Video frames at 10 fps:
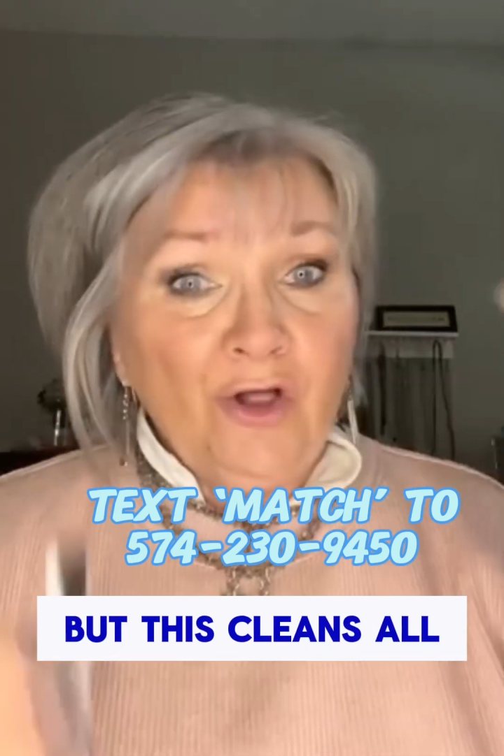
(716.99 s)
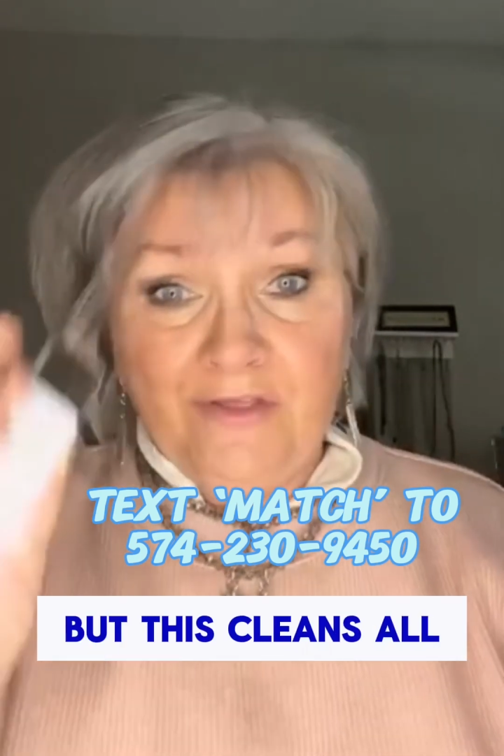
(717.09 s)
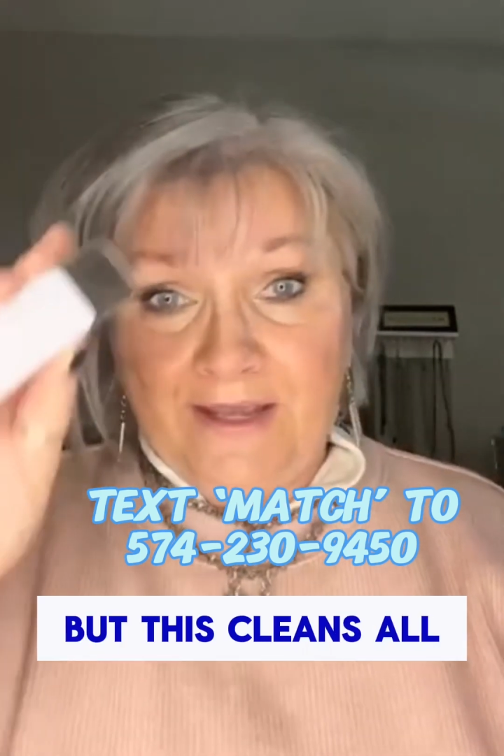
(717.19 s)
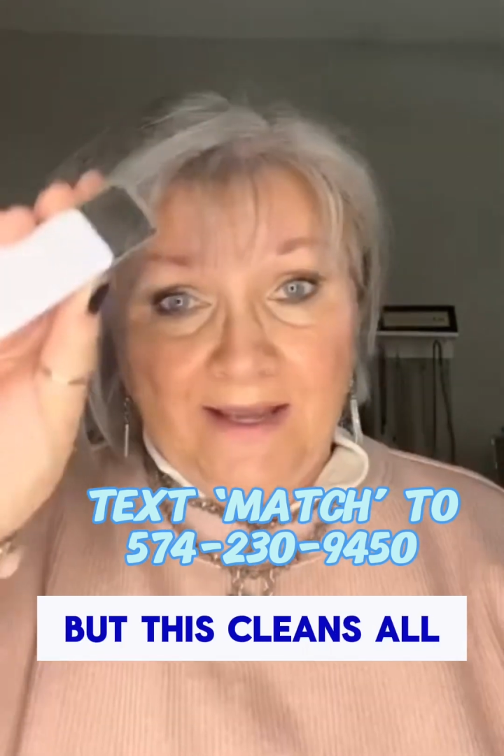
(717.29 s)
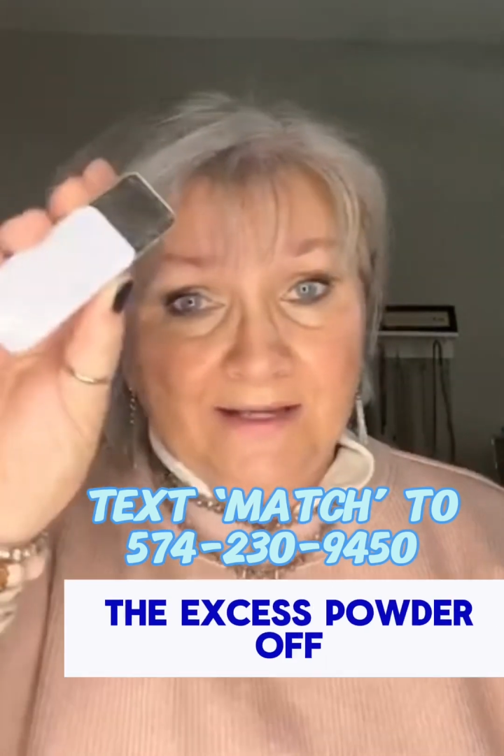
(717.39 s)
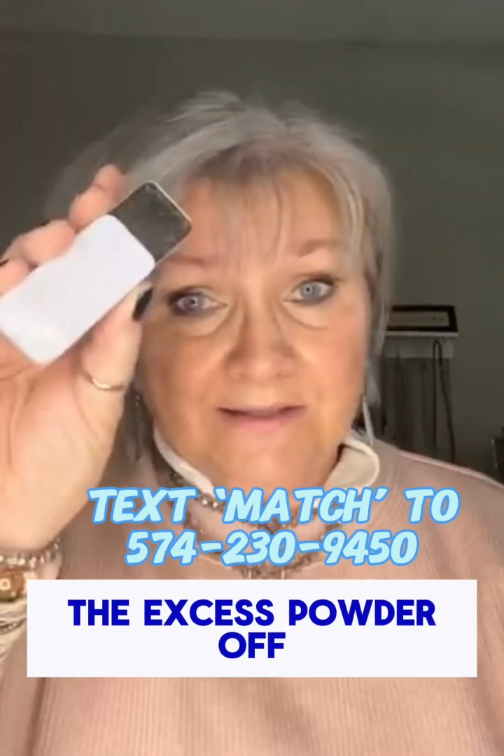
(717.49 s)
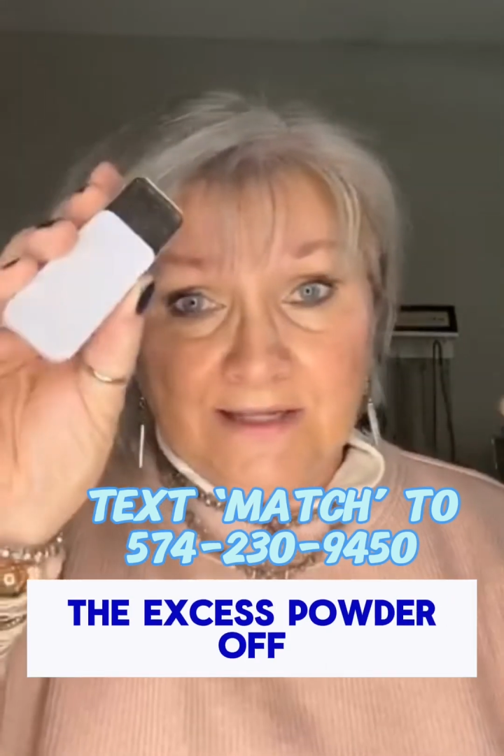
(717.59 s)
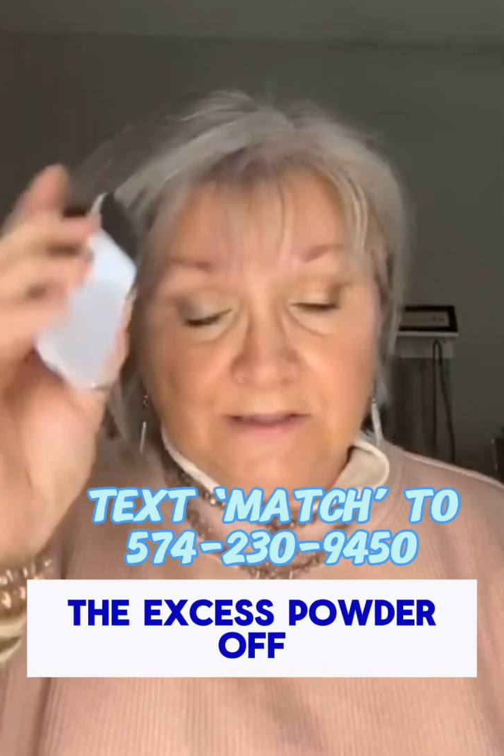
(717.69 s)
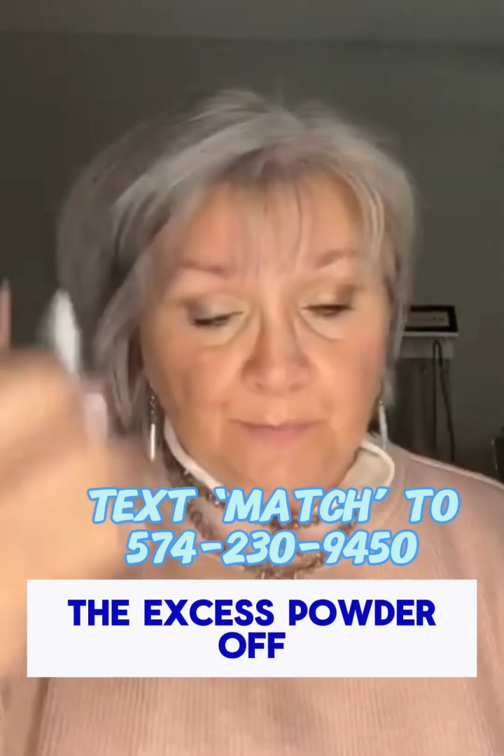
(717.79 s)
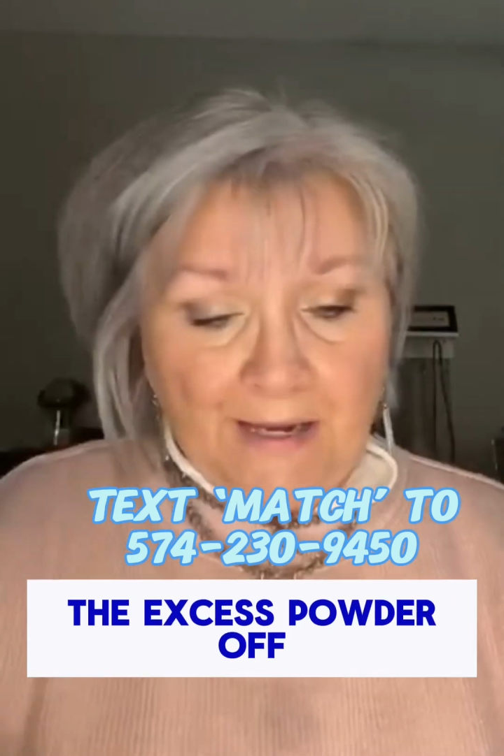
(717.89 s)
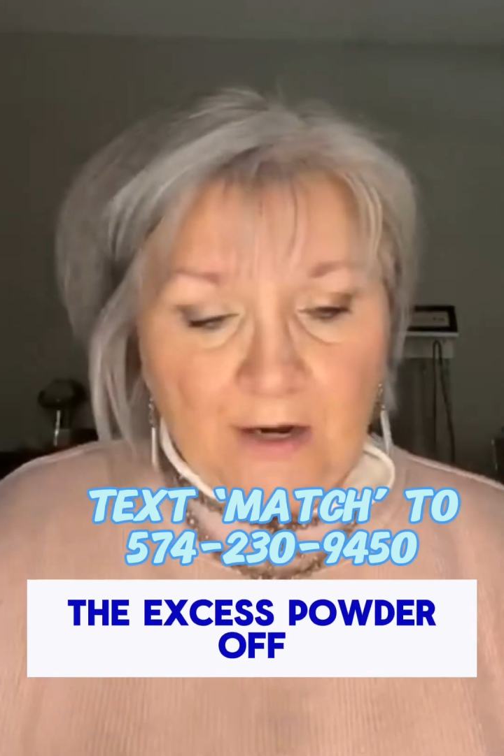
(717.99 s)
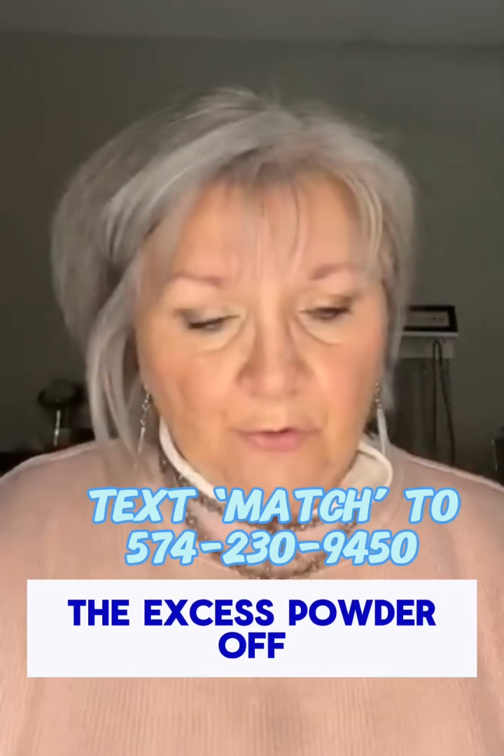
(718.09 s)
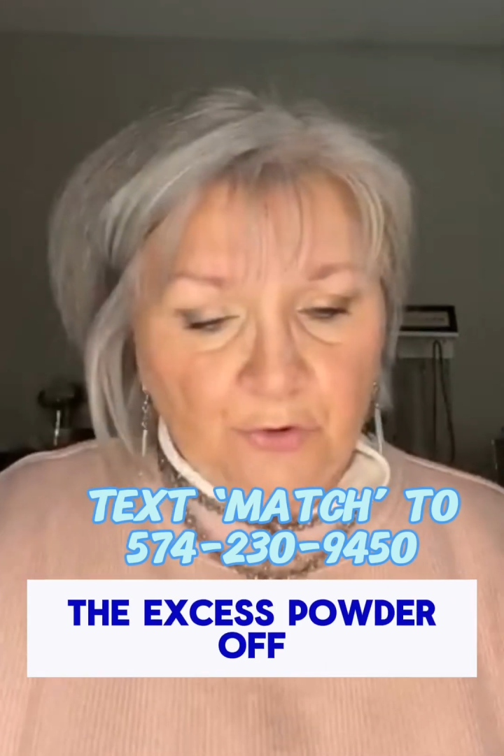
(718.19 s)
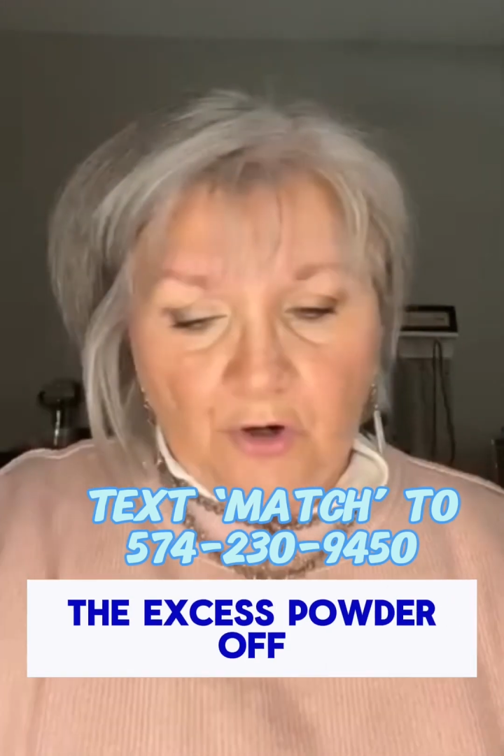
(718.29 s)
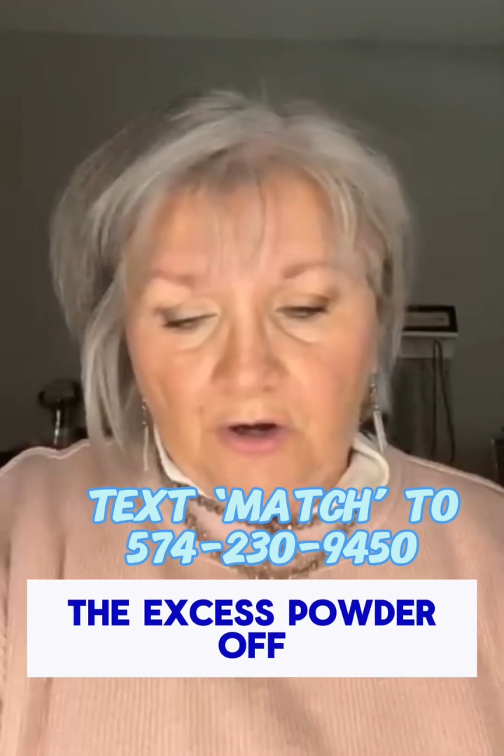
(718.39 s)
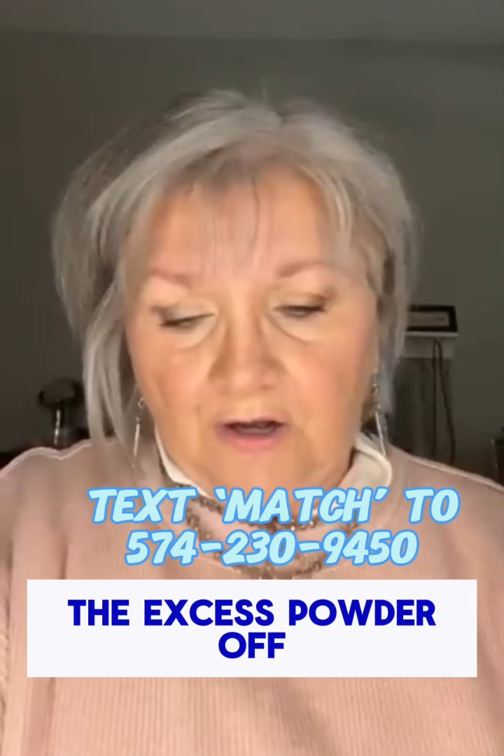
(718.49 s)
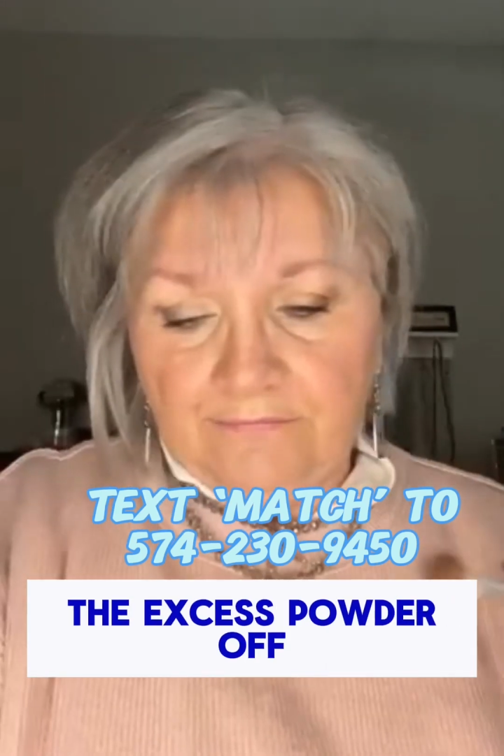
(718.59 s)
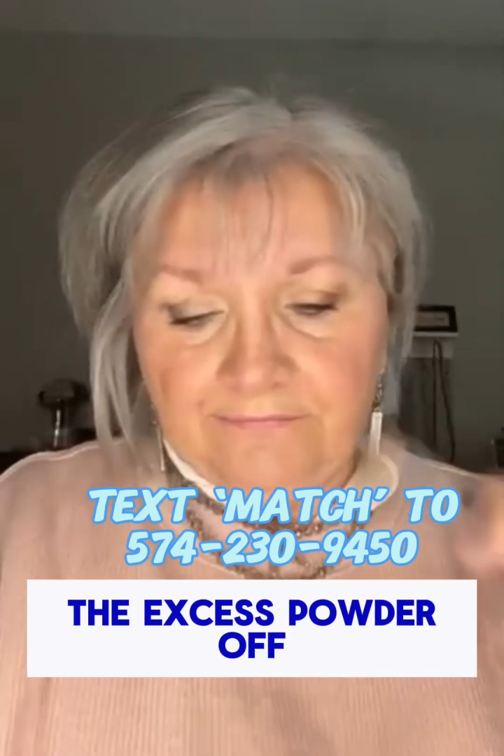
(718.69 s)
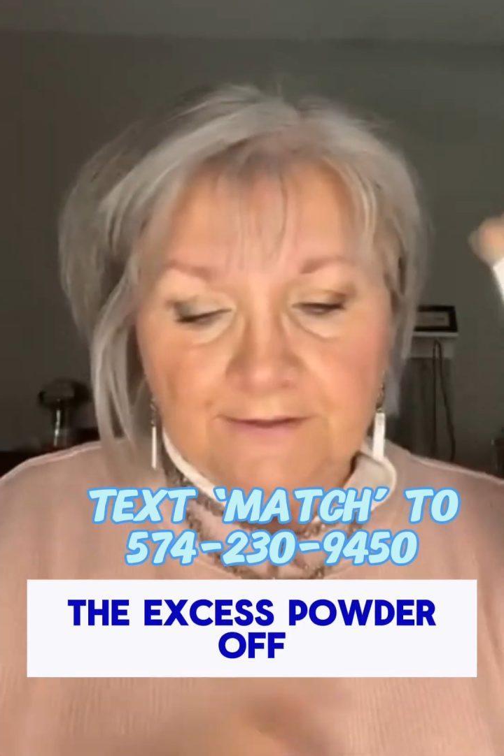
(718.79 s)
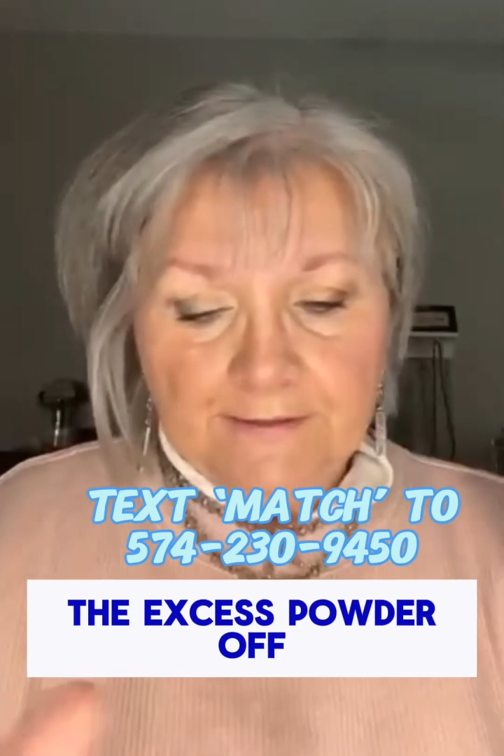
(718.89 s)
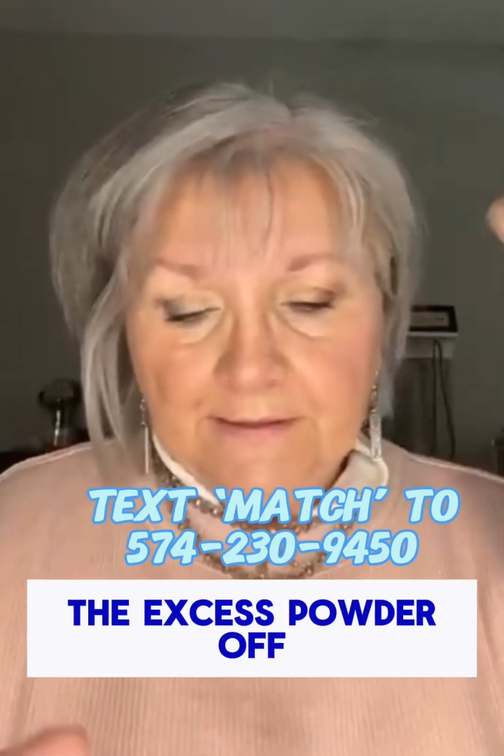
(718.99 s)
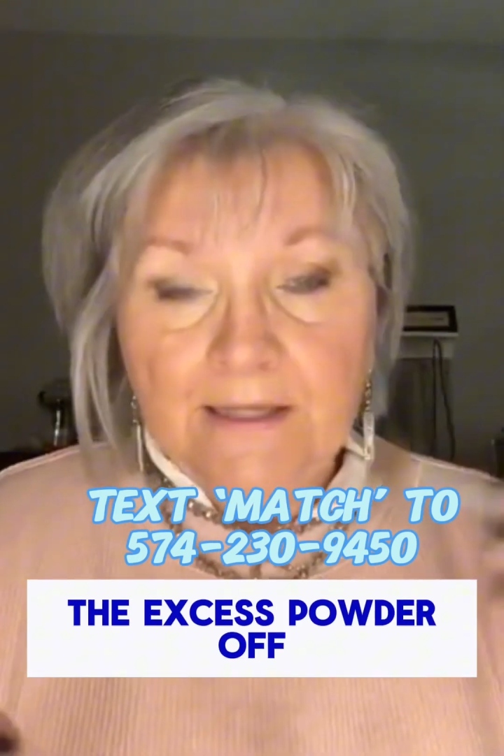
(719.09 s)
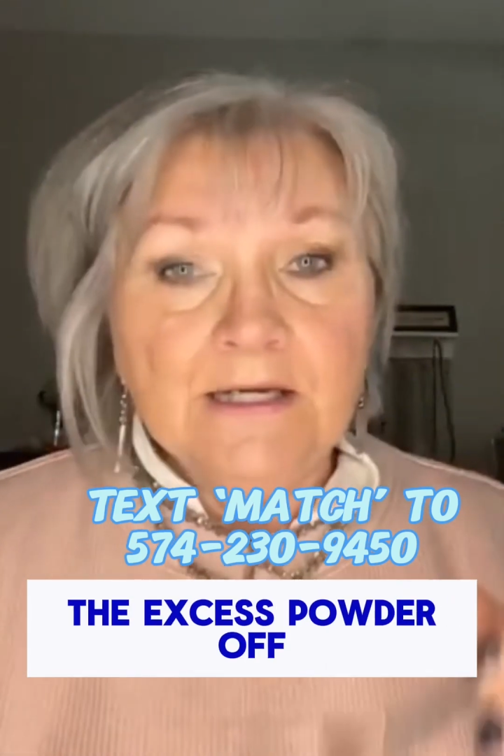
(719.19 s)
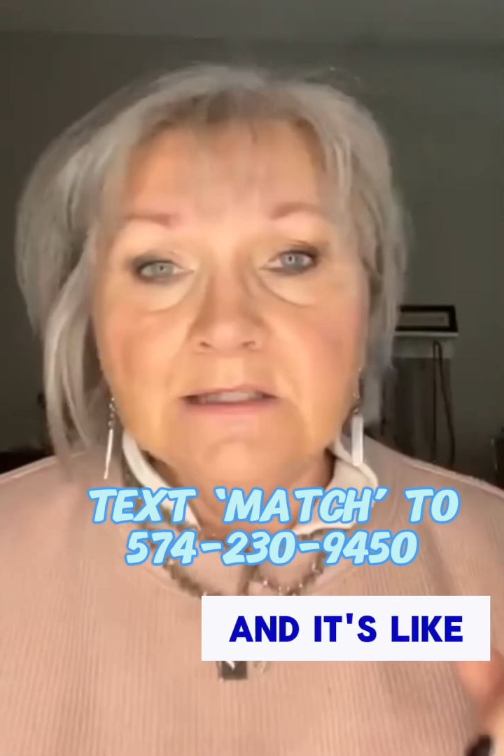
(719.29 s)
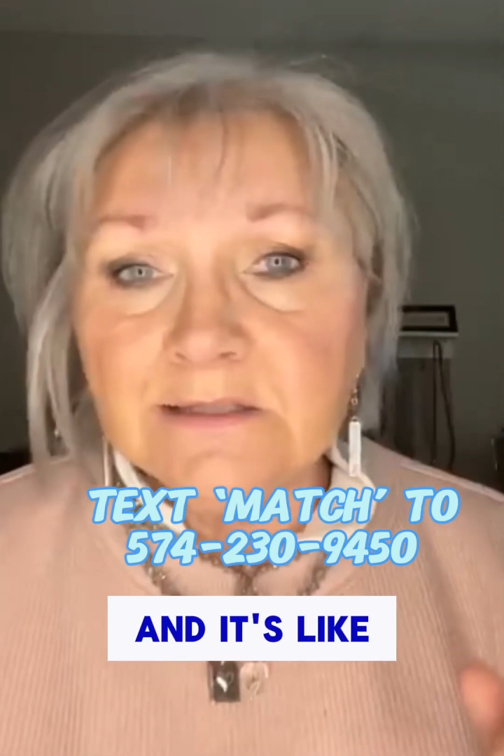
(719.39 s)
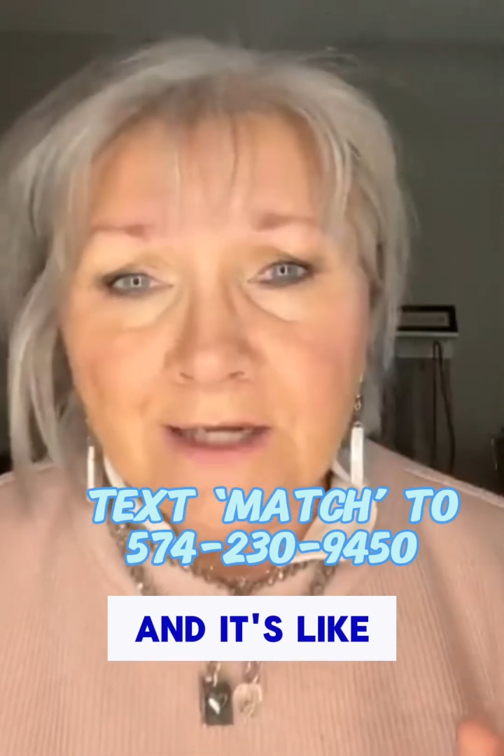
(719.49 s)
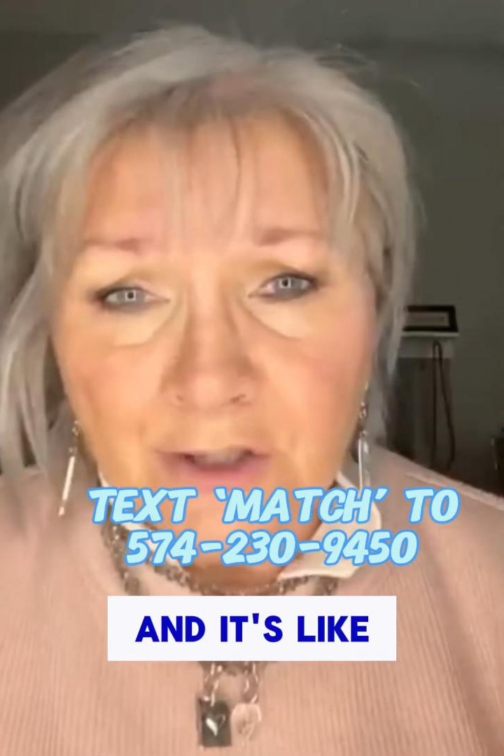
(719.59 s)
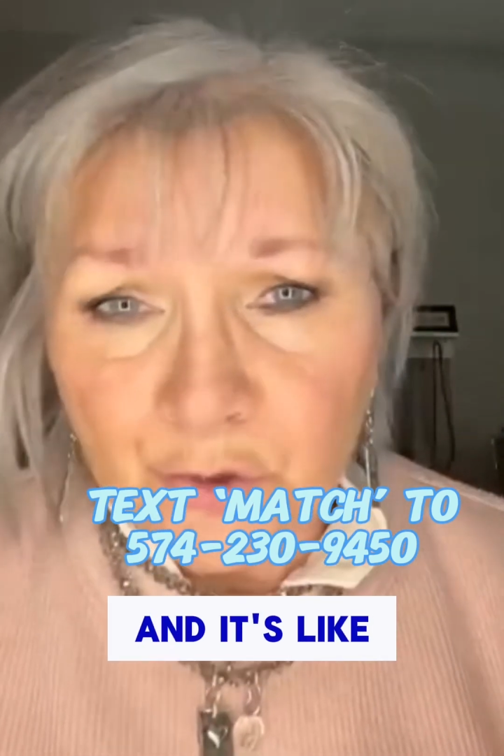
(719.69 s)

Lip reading: all the excess powder off, and it's